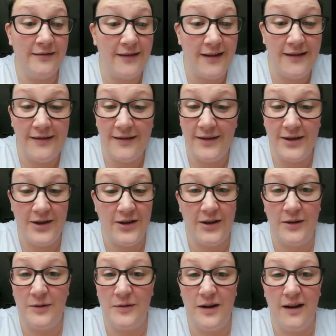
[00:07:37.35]
You
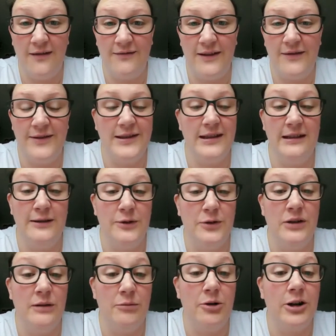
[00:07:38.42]
know, I've never seen an
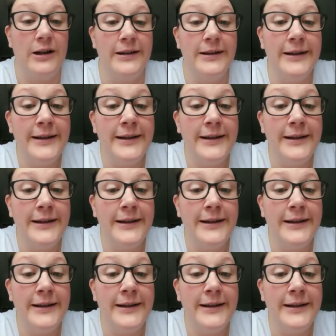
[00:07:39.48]
ugly bride.